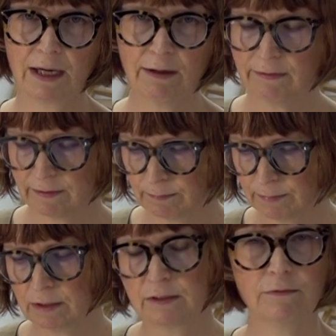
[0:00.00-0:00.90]
however
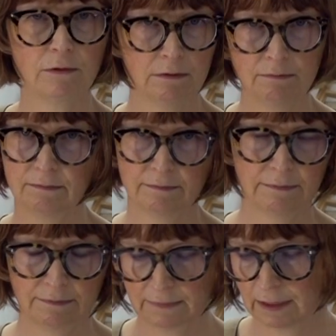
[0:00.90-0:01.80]
beautiful
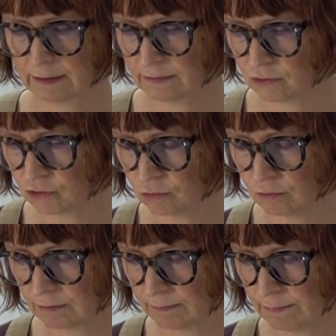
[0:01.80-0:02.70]
and
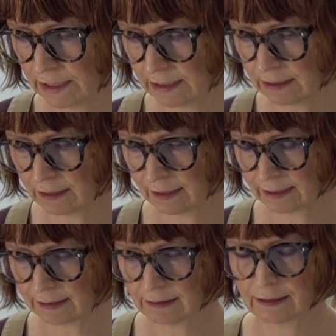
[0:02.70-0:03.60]
short and billiard
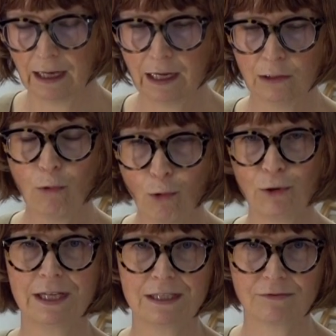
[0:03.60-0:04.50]
like a
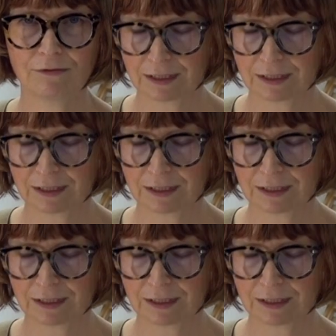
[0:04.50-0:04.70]
lawn is, for